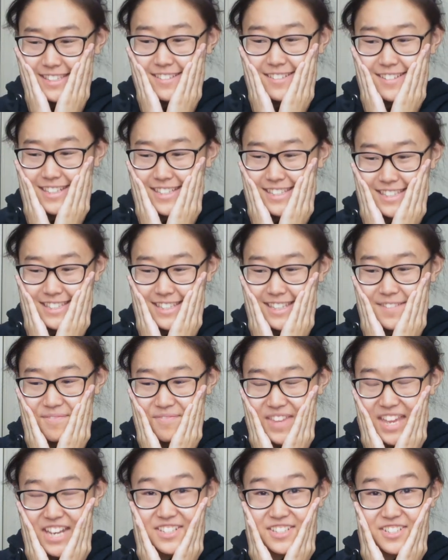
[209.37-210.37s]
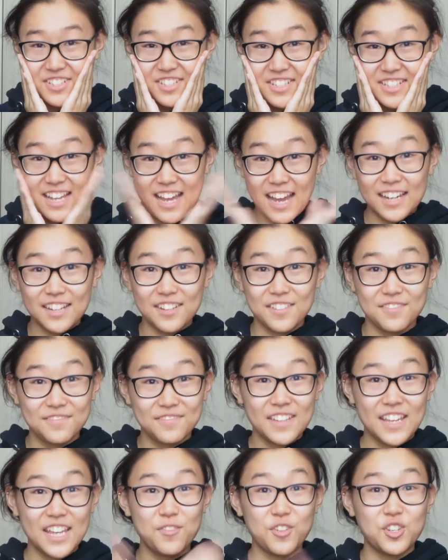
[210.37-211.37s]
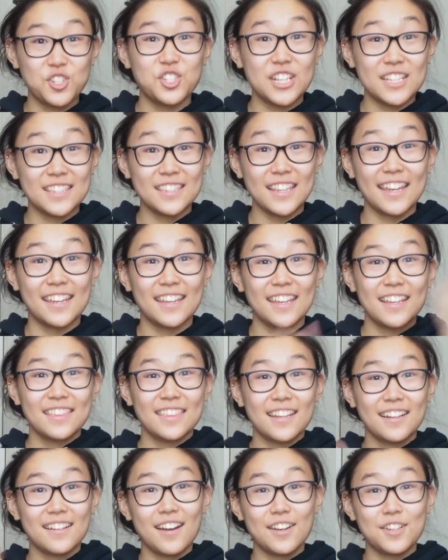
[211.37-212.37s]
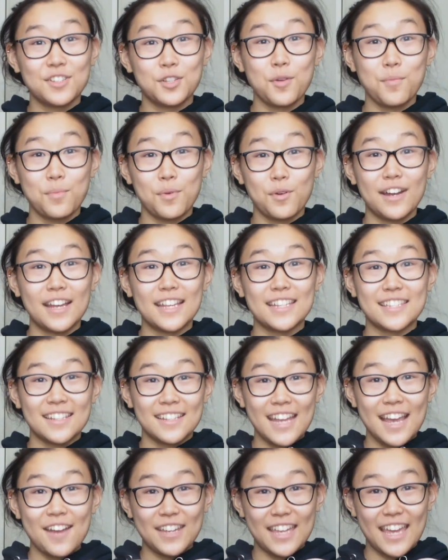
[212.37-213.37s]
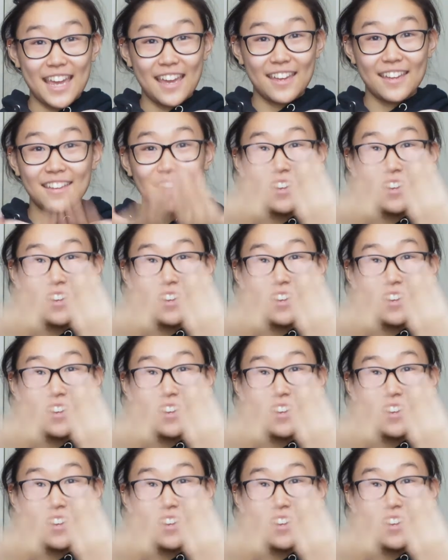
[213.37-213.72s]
Honestly, it was just like, there are 2 boys, now gay.